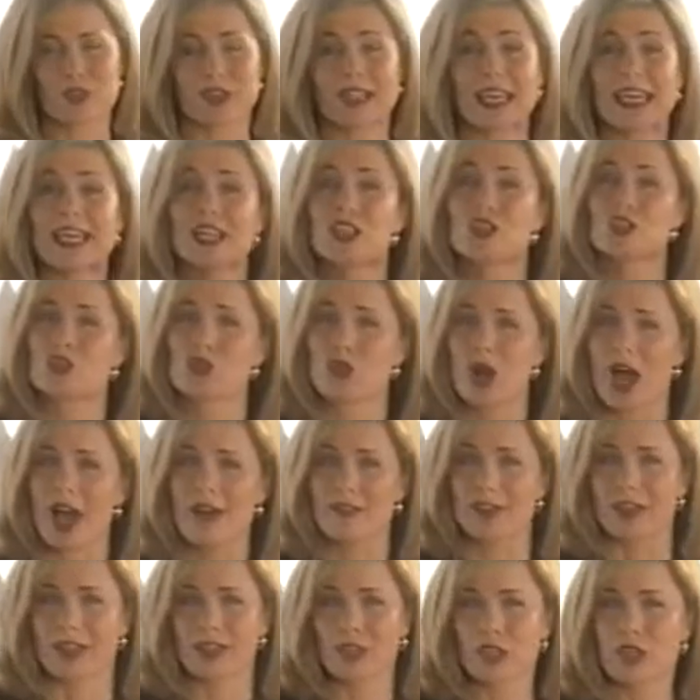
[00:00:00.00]
so that each
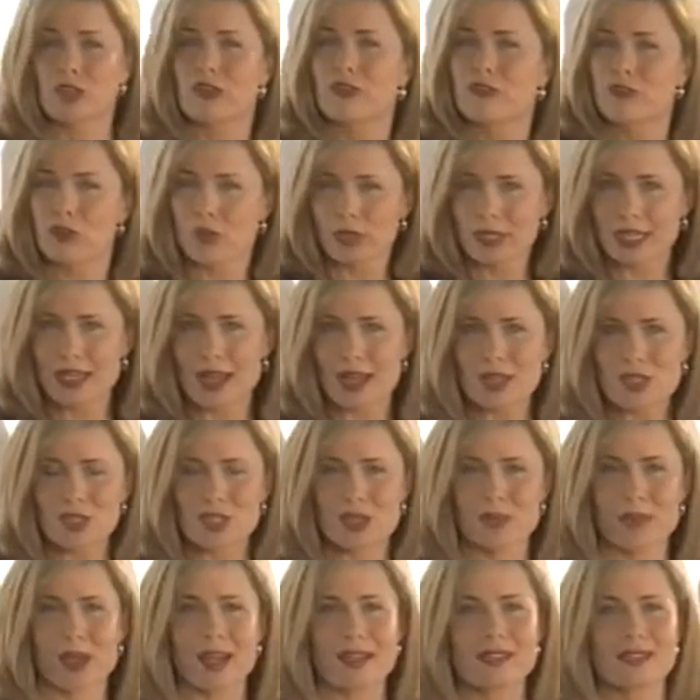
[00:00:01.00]
driver can fully
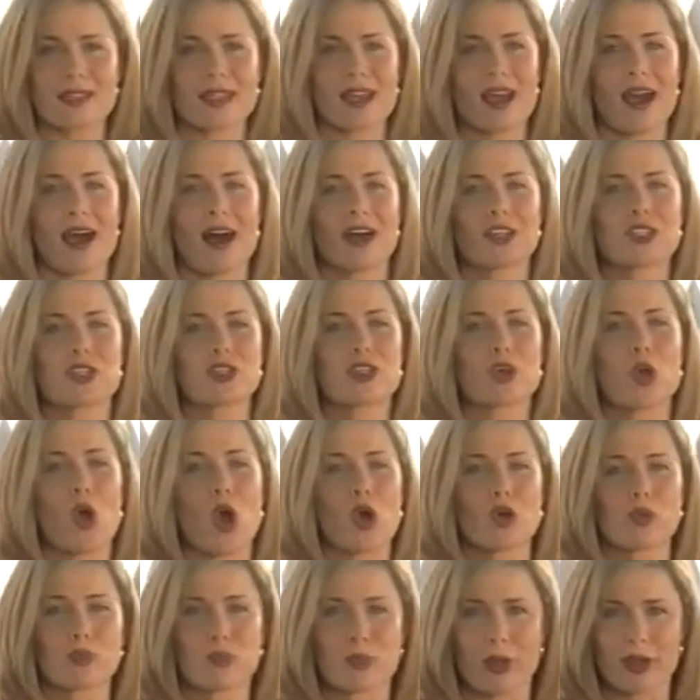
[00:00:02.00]
customise the car to
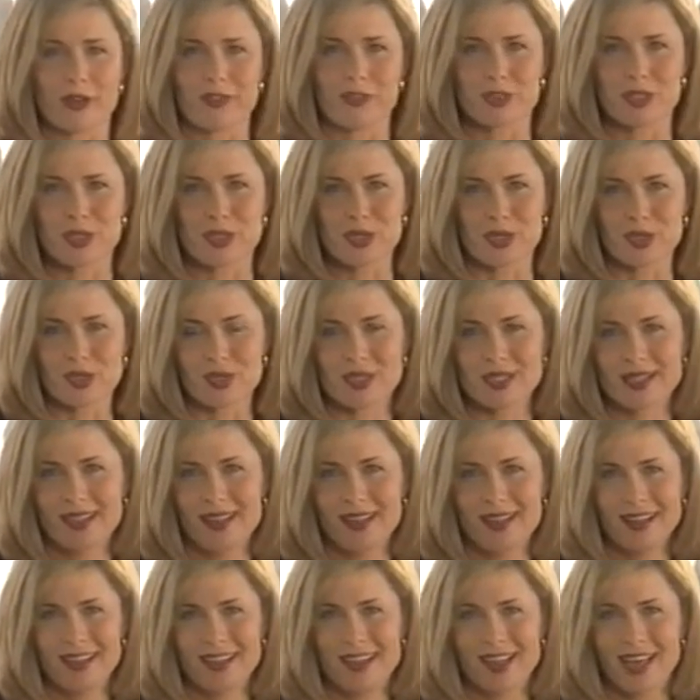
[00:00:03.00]
their own preferences,
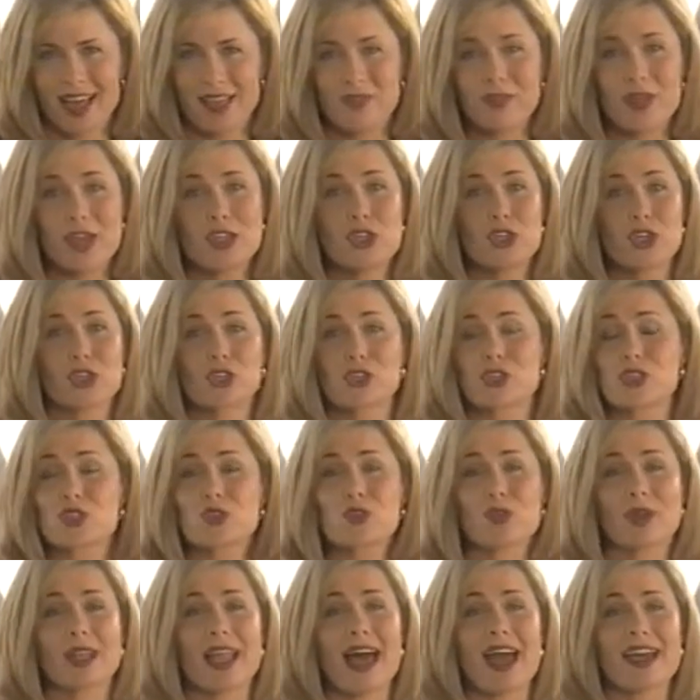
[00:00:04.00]
and then you can
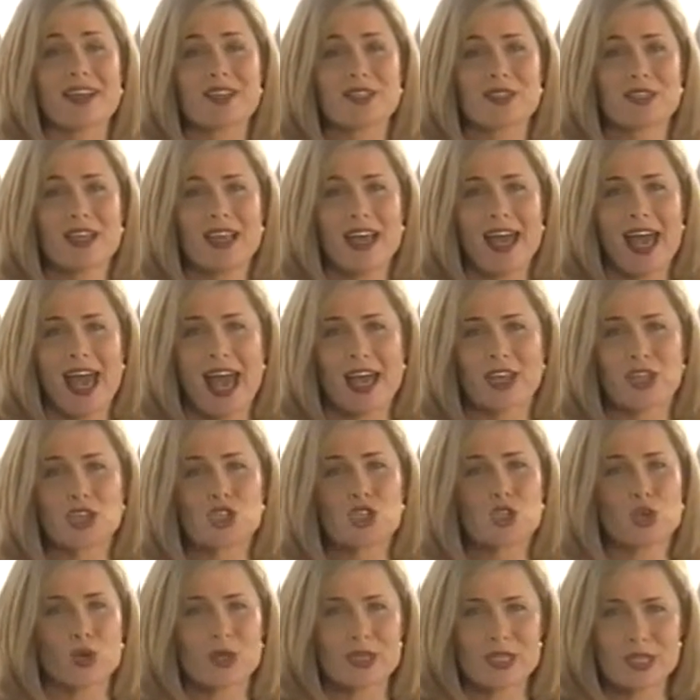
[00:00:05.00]
just relax and
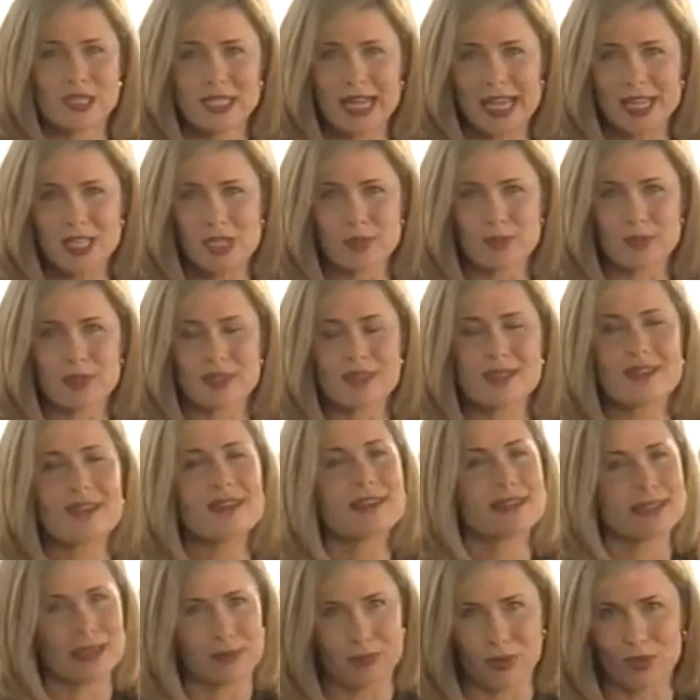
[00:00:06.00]
enjoy Statesman's
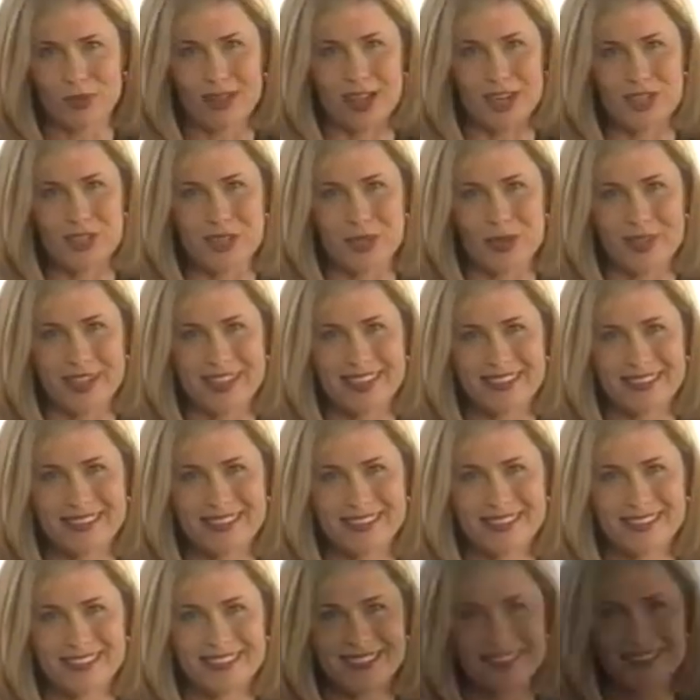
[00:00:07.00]
simple luxury.